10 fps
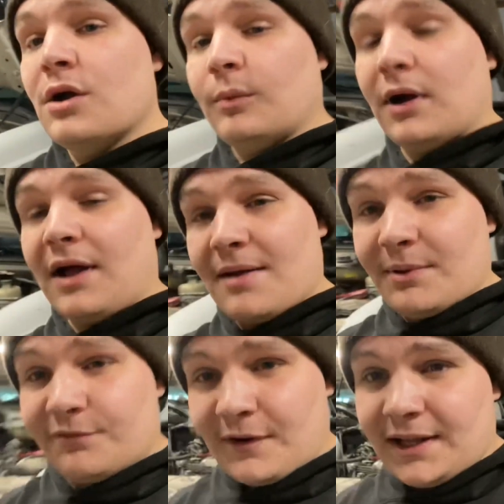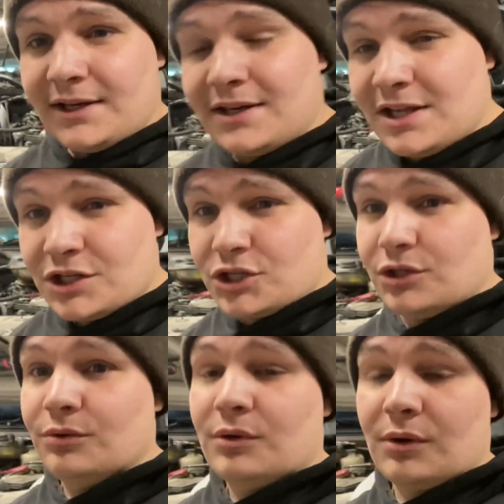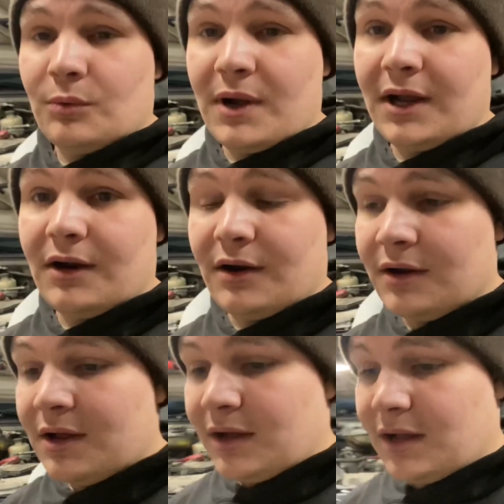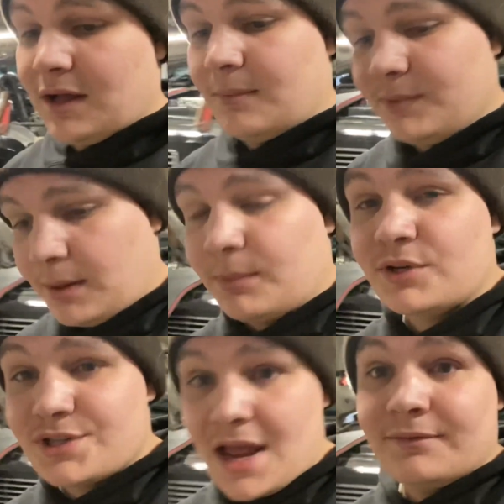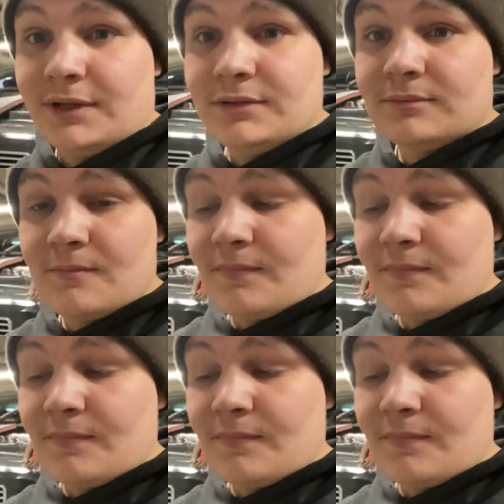Well, I've been fighting an issue where number 7,